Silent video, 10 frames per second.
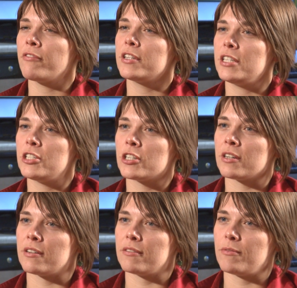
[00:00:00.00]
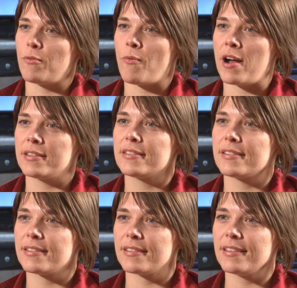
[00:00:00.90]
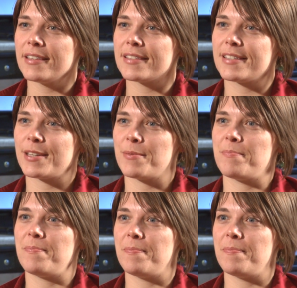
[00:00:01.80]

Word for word: every teacher wants, is to